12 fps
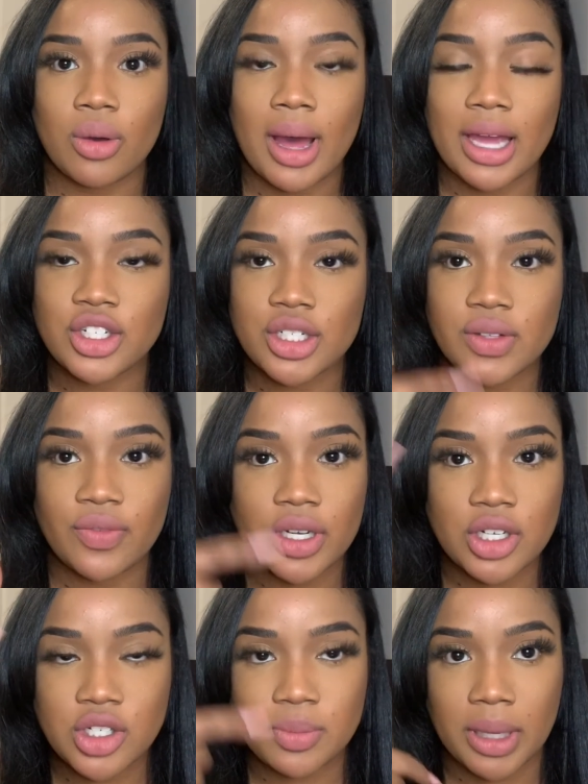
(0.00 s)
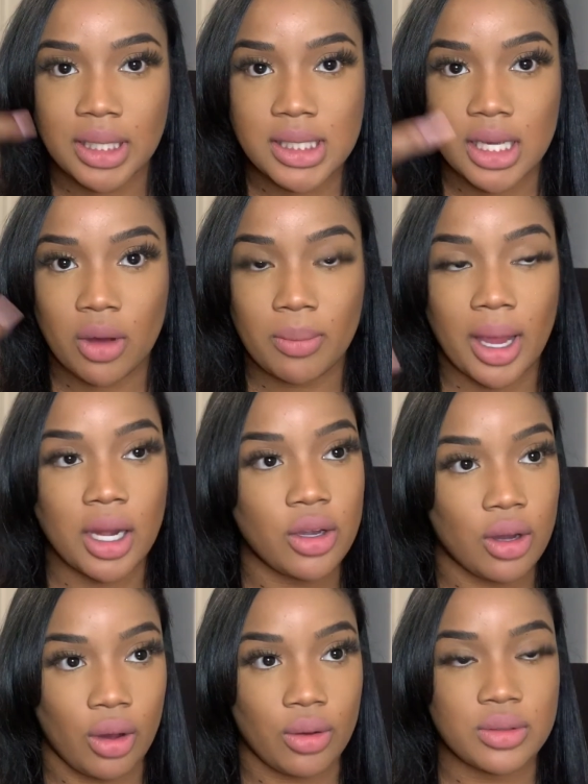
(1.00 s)
I just finished blending out my
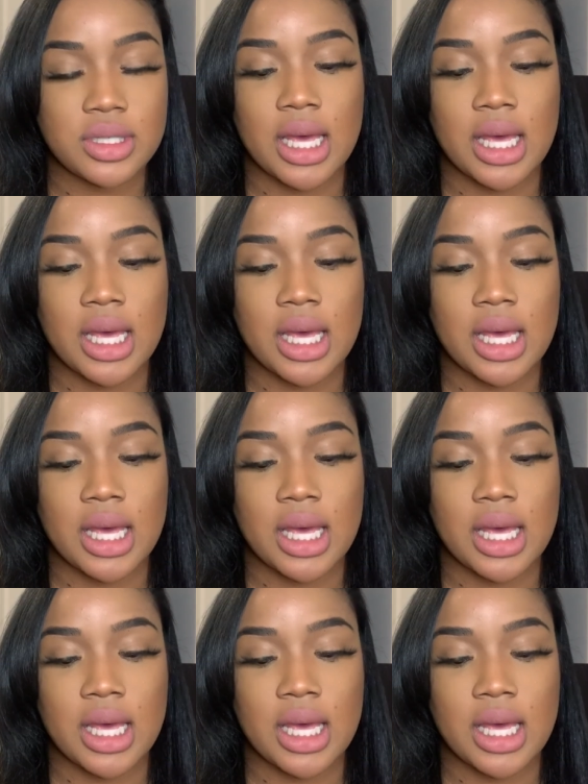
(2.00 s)
nose